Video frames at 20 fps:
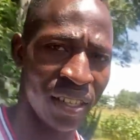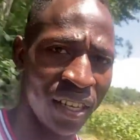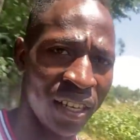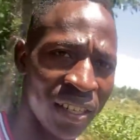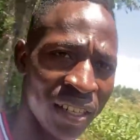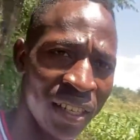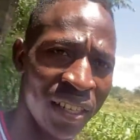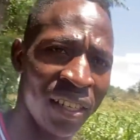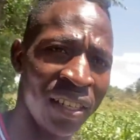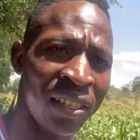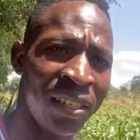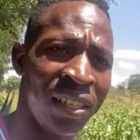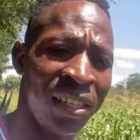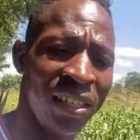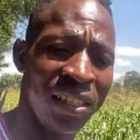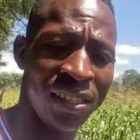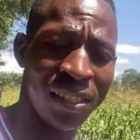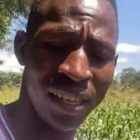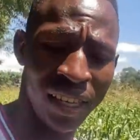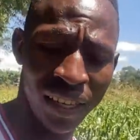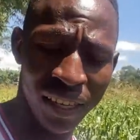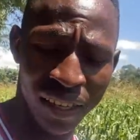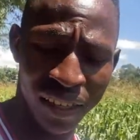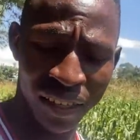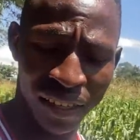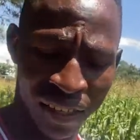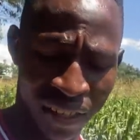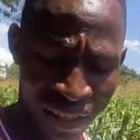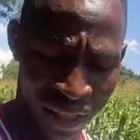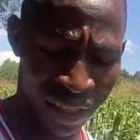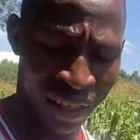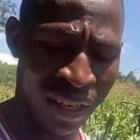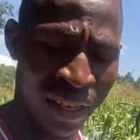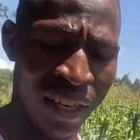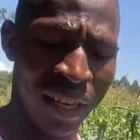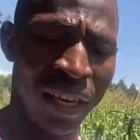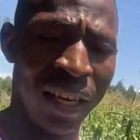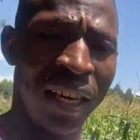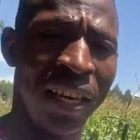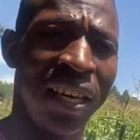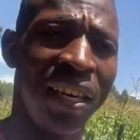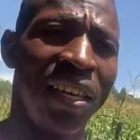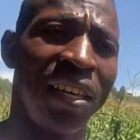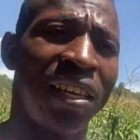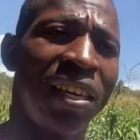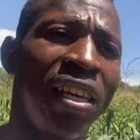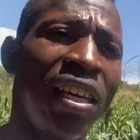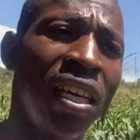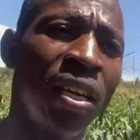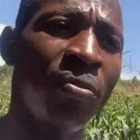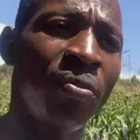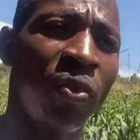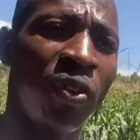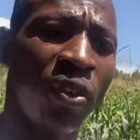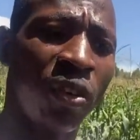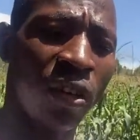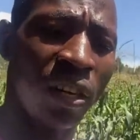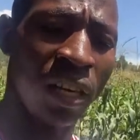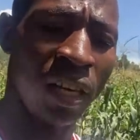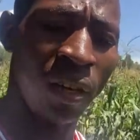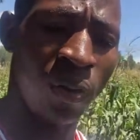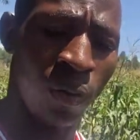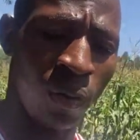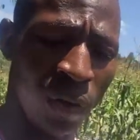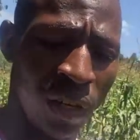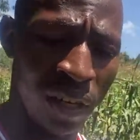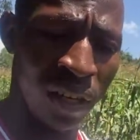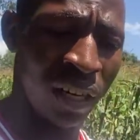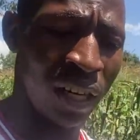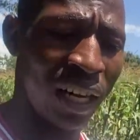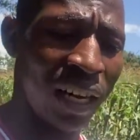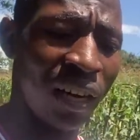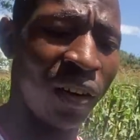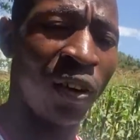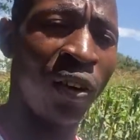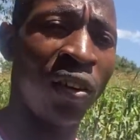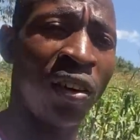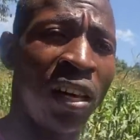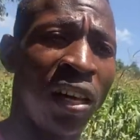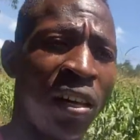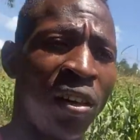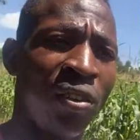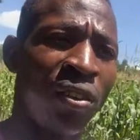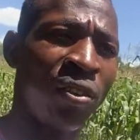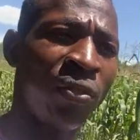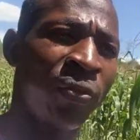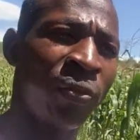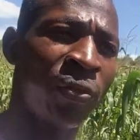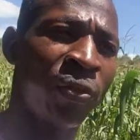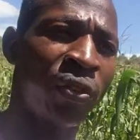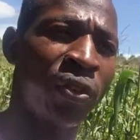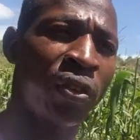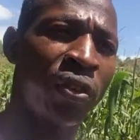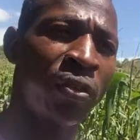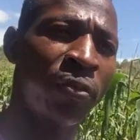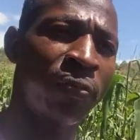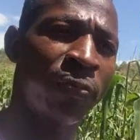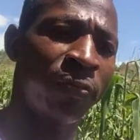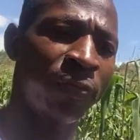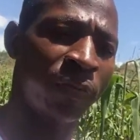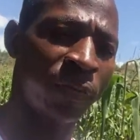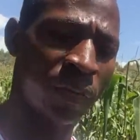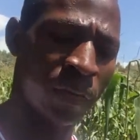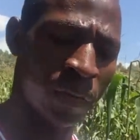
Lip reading: And he said he came all along from